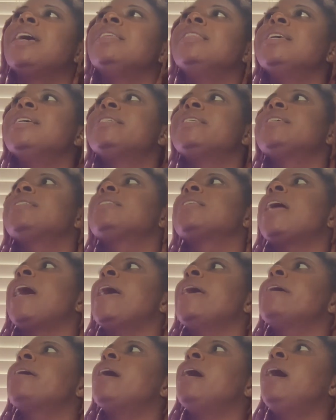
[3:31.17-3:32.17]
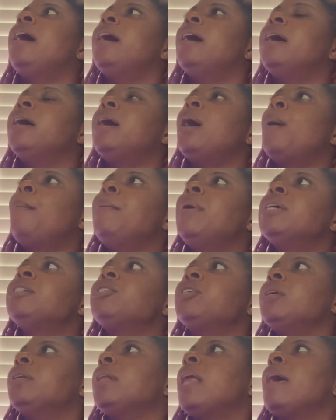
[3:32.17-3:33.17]
This is like a
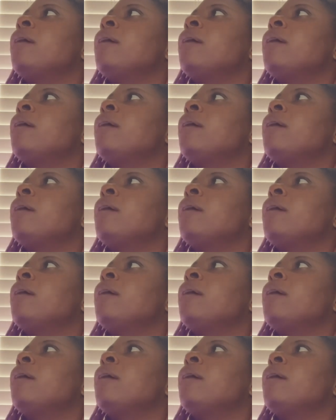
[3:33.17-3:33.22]
mission,